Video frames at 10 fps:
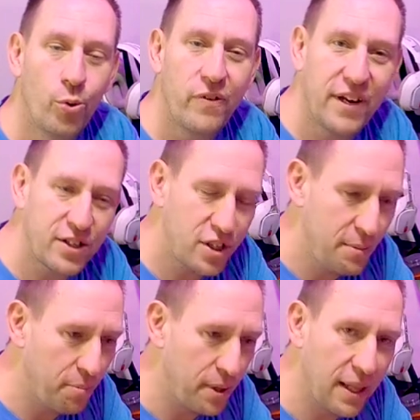would have actually
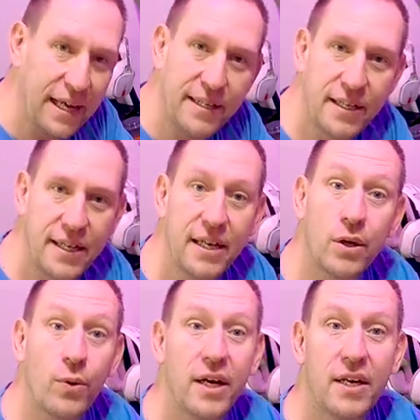blended in
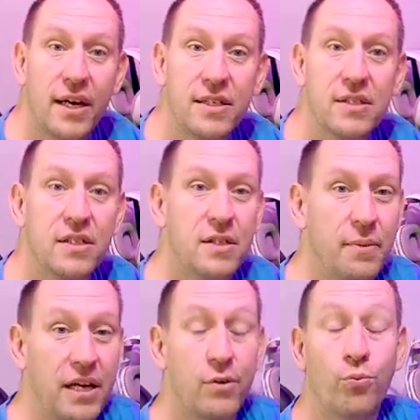quite nicely to
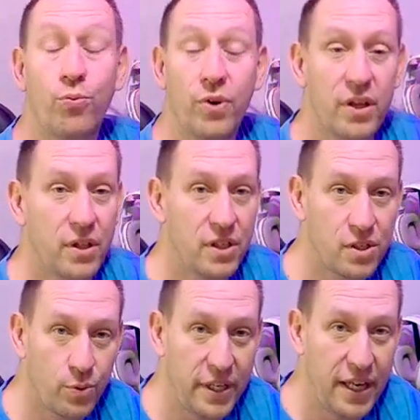make a really
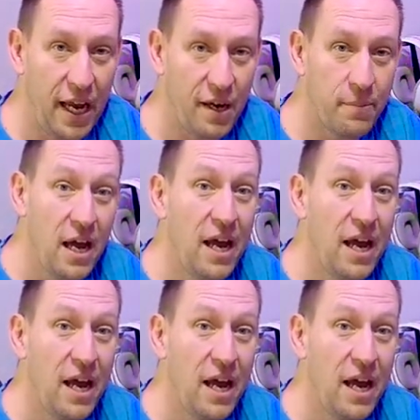sweet game.